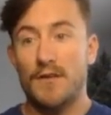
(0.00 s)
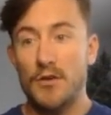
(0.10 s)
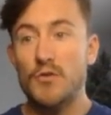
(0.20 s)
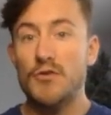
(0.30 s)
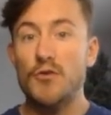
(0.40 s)

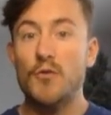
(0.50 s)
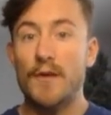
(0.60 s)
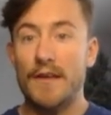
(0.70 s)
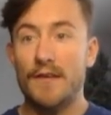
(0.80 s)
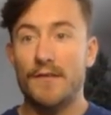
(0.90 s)
YouTube
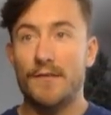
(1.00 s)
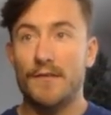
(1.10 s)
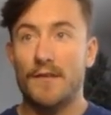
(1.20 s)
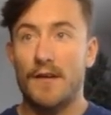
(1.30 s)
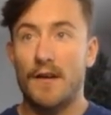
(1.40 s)

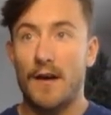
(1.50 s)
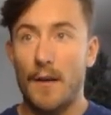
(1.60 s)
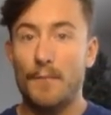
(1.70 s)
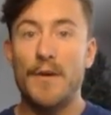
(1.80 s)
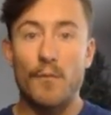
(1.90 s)
is a
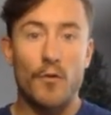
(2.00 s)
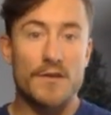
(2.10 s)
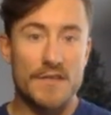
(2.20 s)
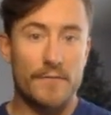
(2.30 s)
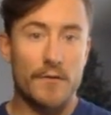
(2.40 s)
bit more
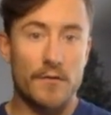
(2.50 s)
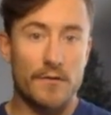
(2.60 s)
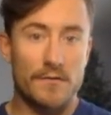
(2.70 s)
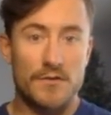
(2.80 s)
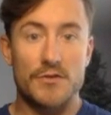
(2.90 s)

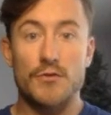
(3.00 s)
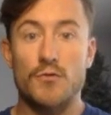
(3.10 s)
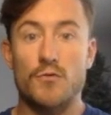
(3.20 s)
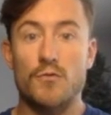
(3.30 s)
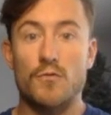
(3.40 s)
difficult
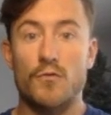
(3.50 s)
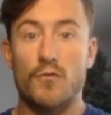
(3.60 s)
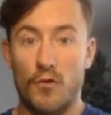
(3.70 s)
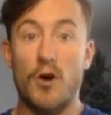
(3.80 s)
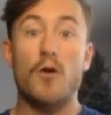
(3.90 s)
to
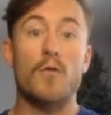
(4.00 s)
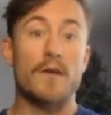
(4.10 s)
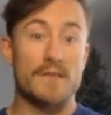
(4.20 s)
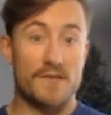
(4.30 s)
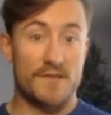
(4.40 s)
grow
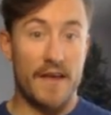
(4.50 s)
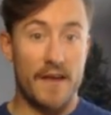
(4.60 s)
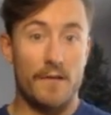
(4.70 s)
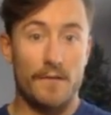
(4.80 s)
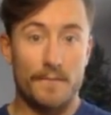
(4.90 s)
and
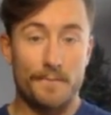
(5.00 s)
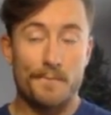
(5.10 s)
scale,